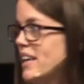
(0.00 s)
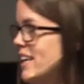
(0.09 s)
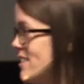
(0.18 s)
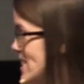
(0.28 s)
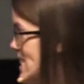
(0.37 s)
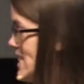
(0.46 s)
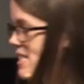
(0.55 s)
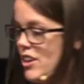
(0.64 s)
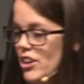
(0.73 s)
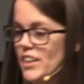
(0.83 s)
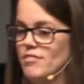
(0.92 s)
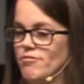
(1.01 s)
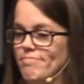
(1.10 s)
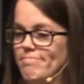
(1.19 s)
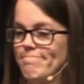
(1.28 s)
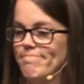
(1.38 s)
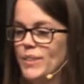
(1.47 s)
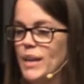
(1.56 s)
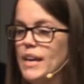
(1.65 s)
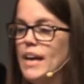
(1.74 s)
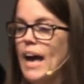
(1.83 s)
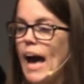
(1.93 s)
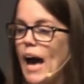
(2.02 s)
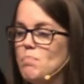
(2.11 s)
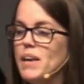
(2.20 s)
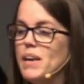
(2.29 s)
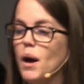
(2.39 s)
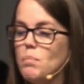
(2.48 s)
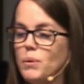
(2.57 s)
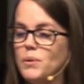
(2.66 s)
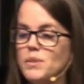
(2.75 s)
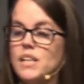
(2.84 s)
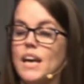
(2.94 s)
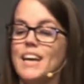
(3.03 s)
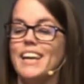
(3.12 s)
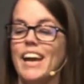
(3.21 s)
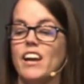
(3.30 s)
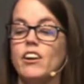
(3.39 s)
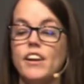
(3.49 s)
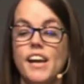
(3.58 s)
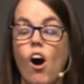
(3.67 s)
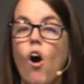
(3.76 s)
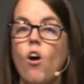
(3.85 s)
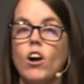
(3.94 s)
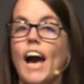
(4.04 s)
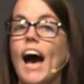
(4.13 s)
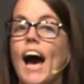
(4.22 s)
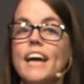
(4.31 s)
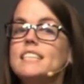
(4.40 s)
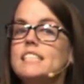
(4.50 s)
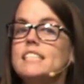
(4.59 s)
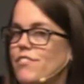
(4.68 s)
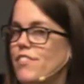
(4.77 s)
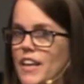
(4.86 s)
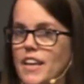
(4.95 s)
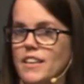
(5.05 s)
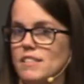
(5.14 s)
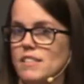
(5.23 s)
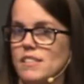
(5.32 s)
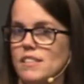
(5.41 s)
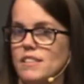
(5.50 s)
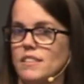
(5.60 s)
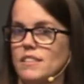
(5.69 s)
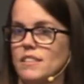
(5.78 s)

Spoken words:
But here's the secret. Happy couples carry all kinds of things